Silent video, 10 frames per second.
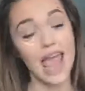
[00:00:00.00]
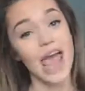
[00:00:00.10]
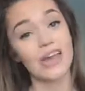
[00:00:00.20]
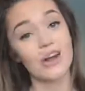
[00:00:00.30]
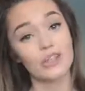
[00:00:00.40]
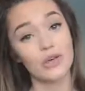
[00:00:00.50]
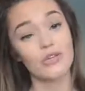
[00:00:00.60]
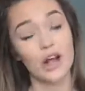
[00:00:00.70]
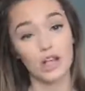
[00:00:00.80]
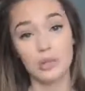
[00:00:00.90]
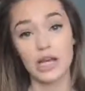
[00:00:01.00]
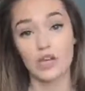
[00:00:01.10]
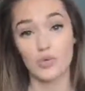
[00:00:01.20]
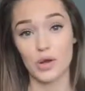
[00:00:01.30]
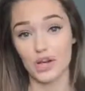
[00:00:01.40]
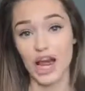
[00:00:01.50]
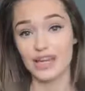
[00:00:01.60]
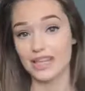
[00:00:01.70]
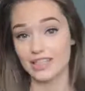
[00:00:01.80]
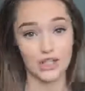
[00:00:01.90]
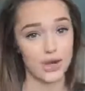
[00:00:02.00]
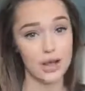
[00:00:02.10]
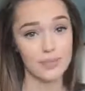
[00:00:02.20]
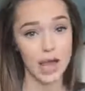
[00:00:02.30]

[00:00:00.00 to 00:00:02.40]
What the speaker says: and also follow me on Twitter and Instagram.